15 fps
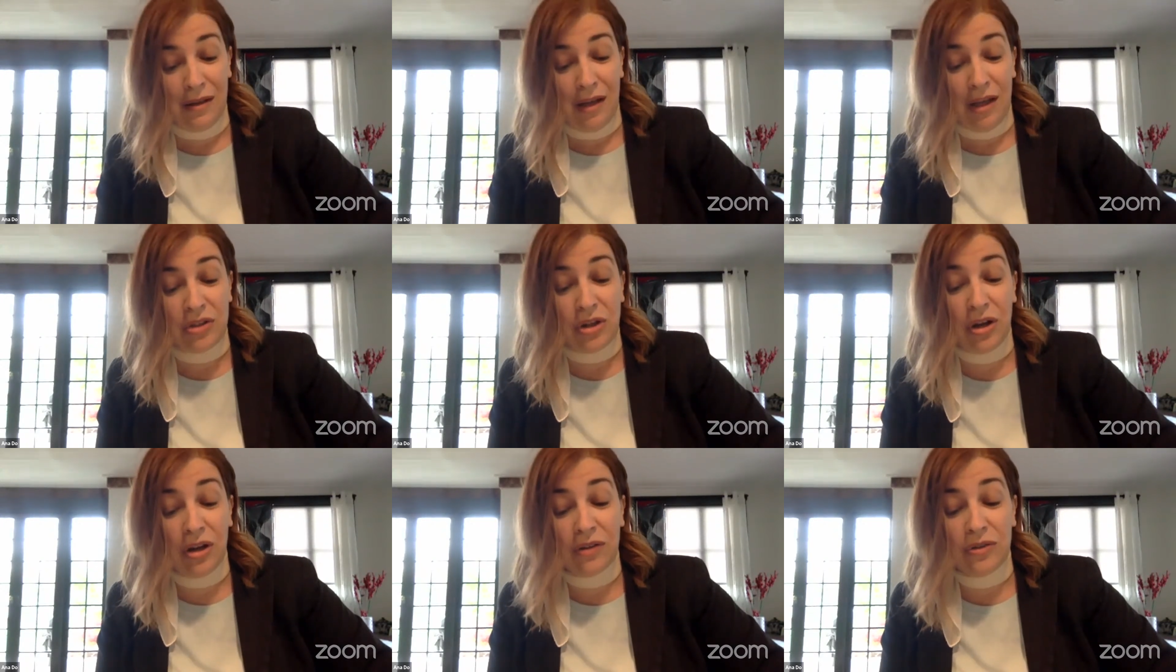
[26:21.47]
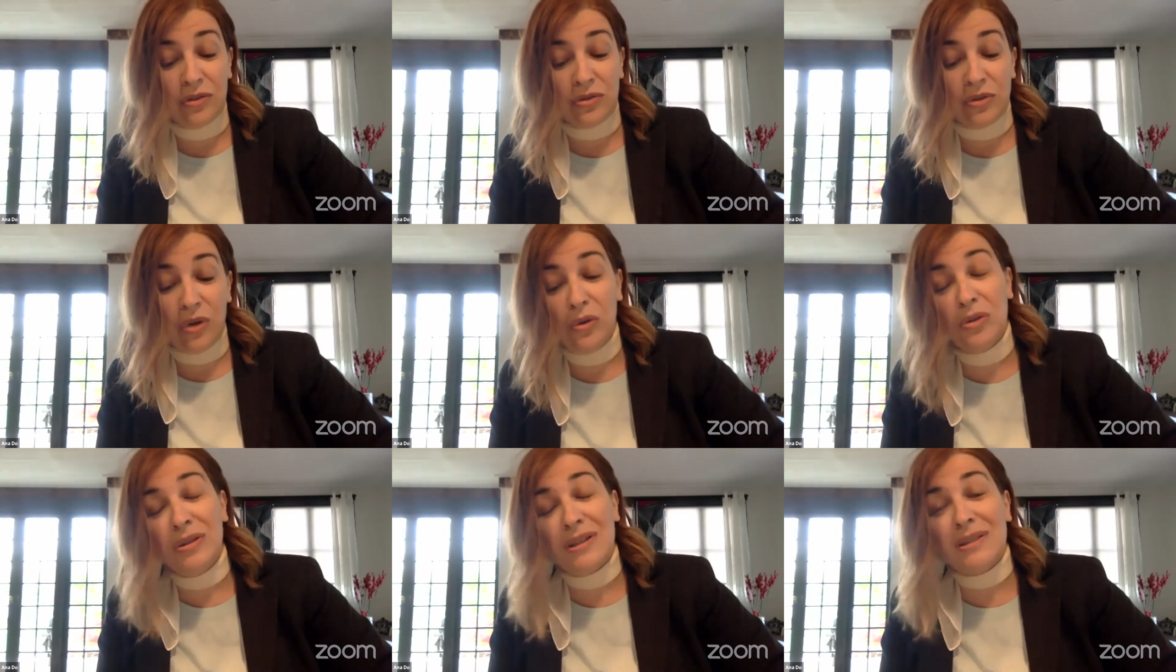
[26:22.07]
and taught you to
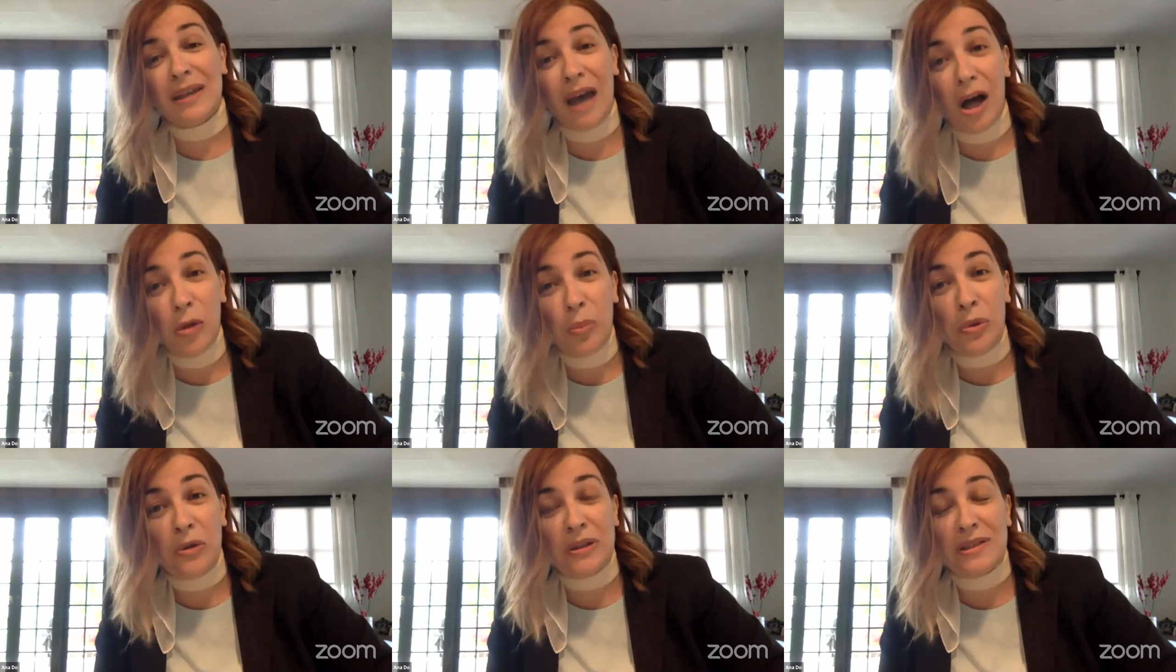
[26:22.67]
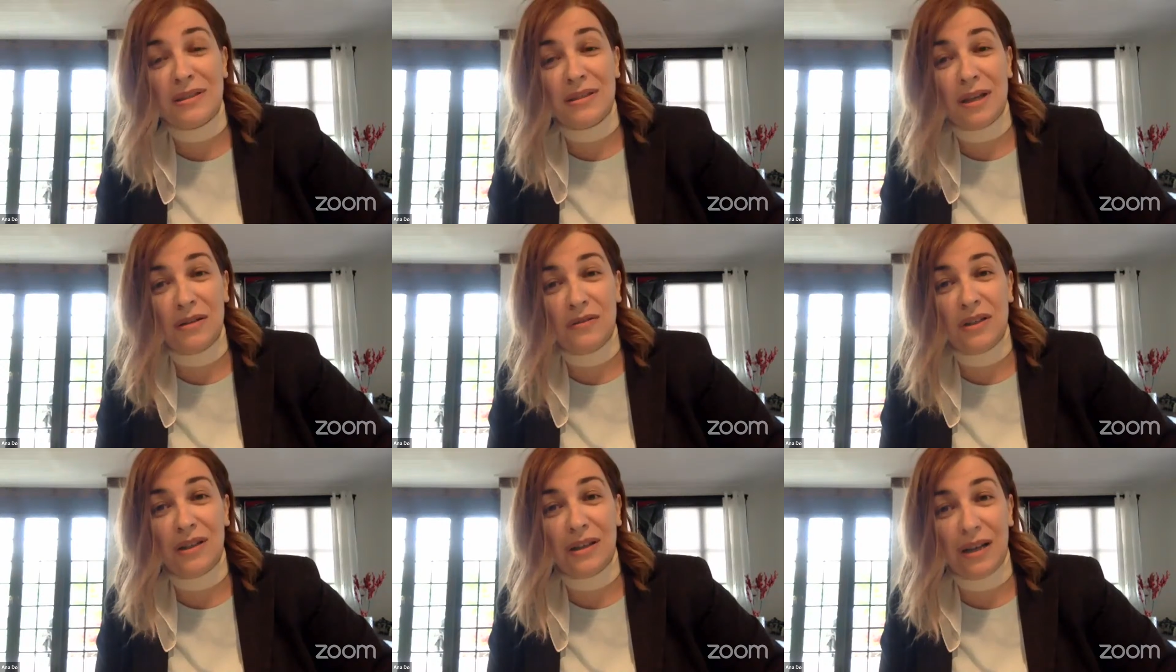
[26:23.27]
hold a scalpel instead
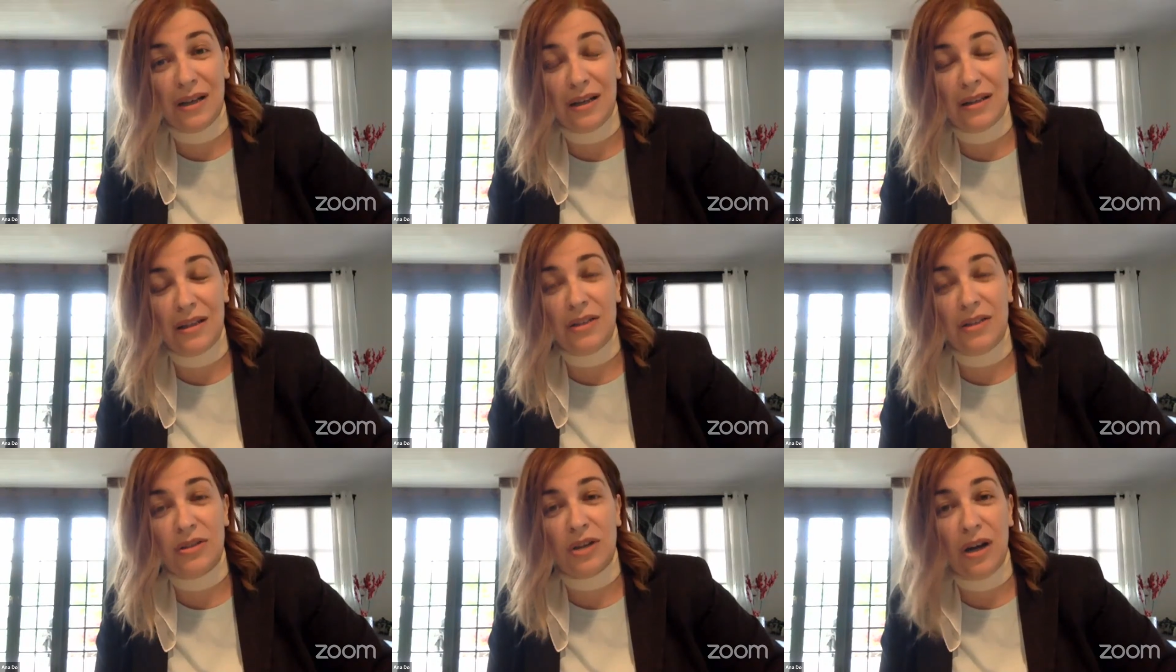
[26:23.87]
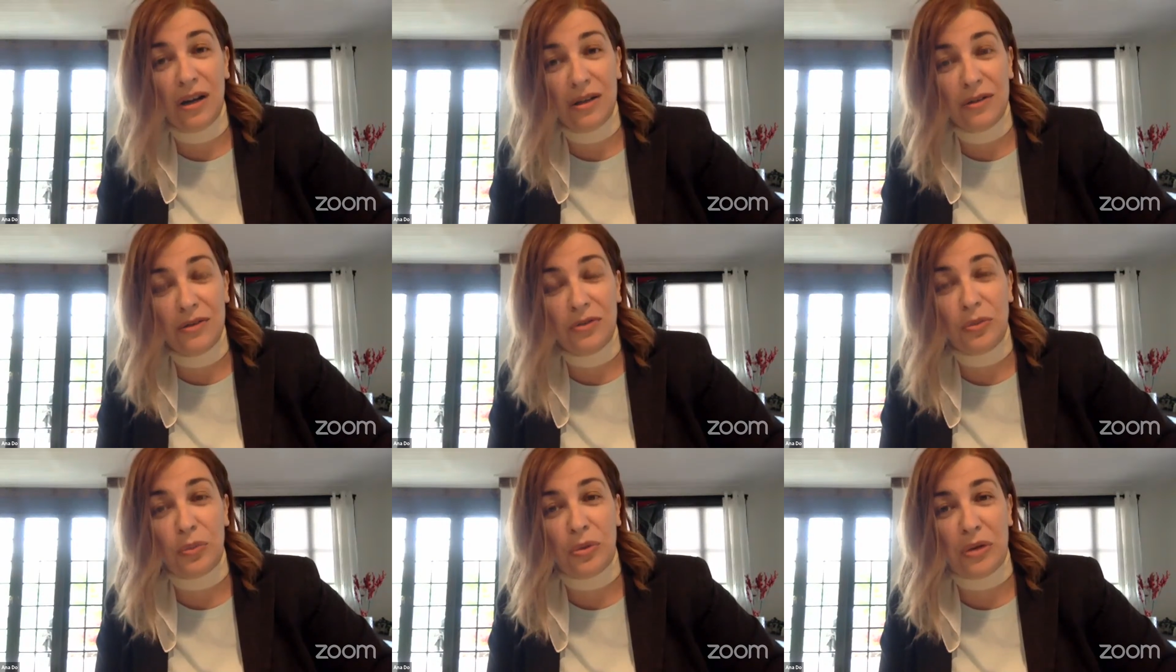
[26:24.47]
of a gun, and taught you
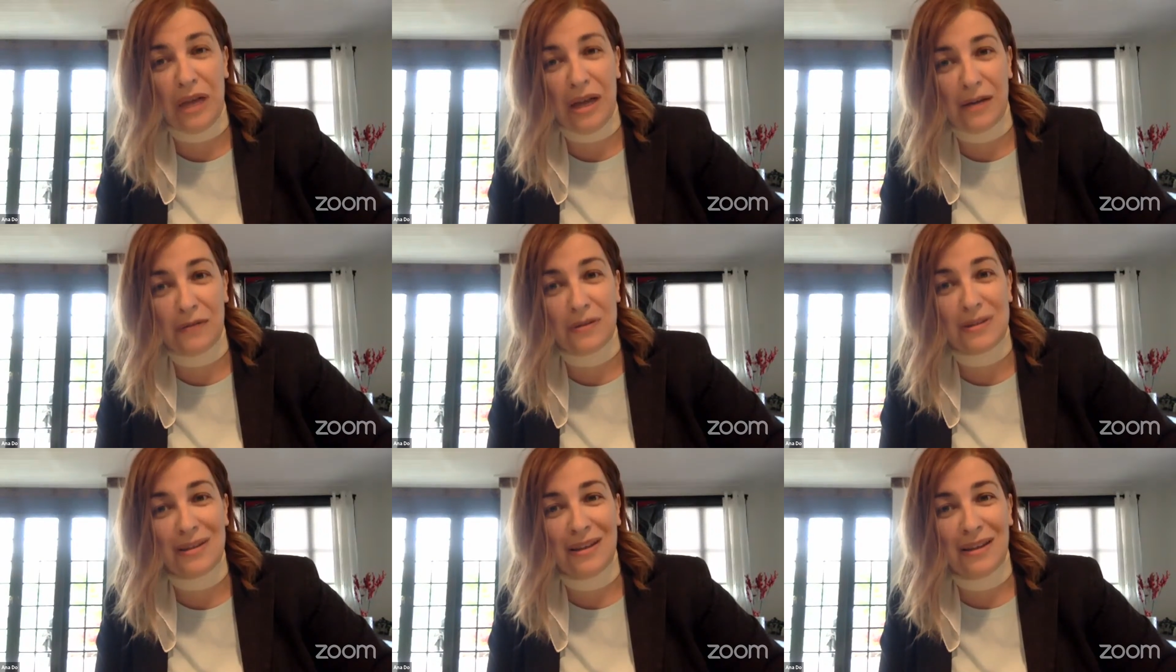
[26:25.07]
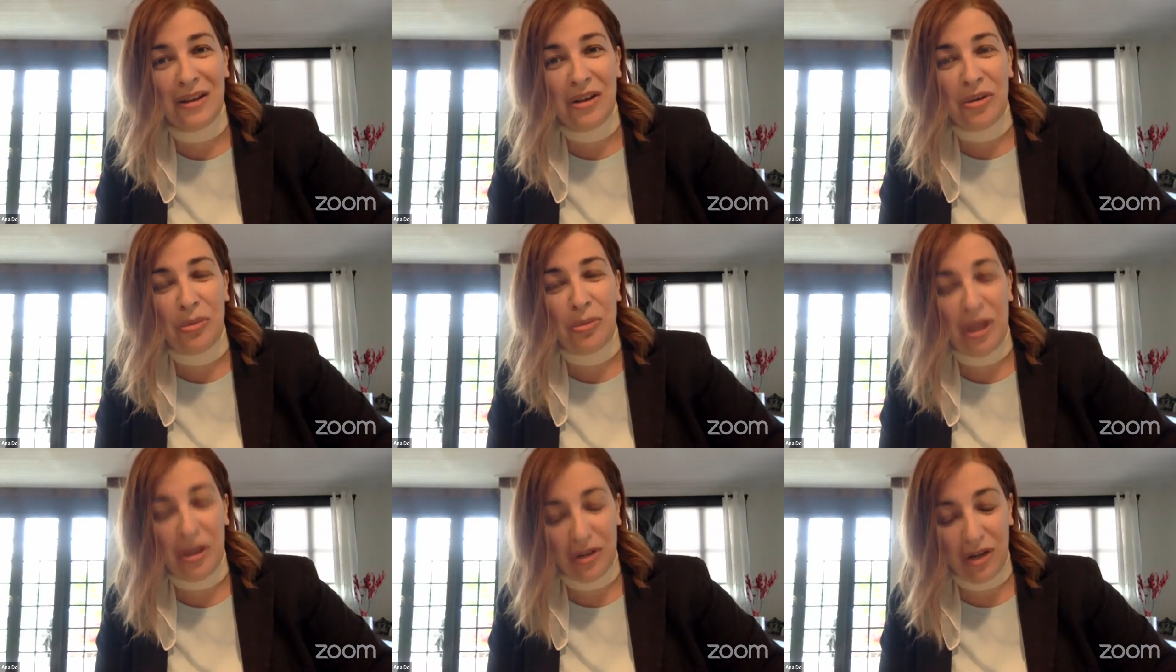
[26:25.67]
to pronounce
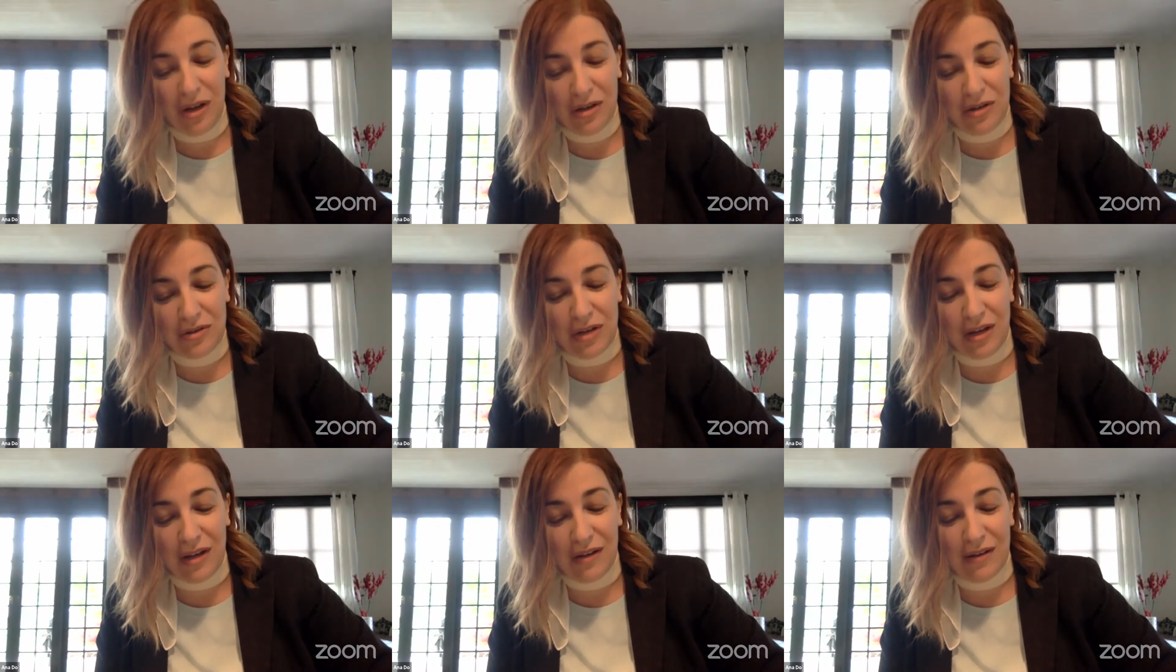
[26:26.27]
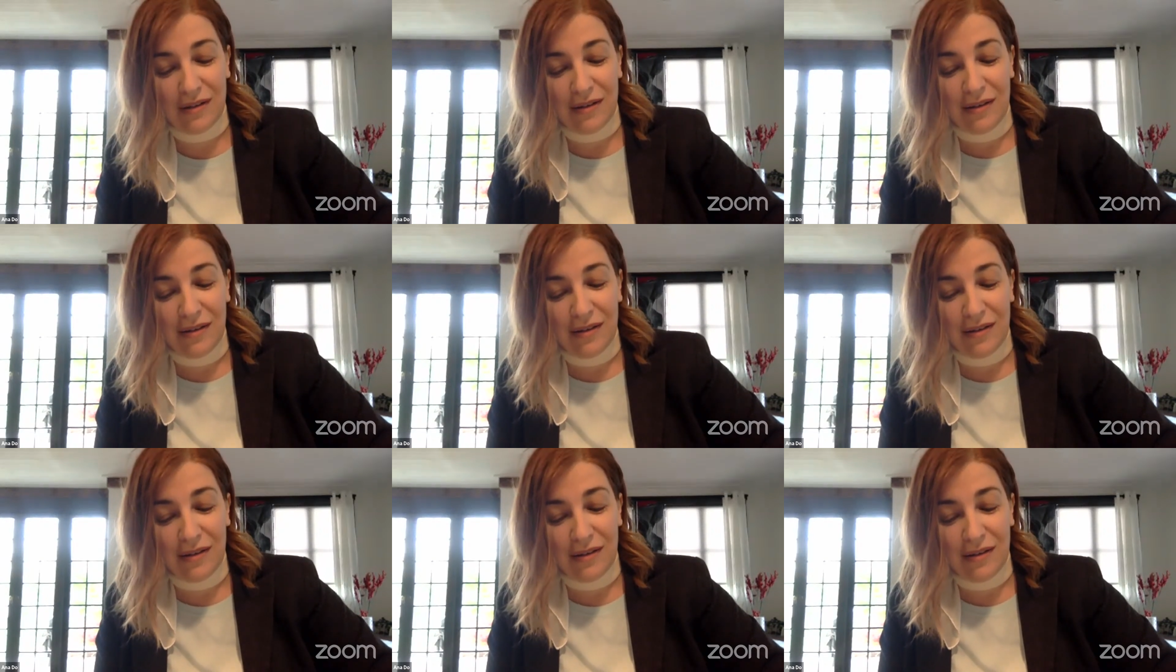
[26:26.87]
mitochondria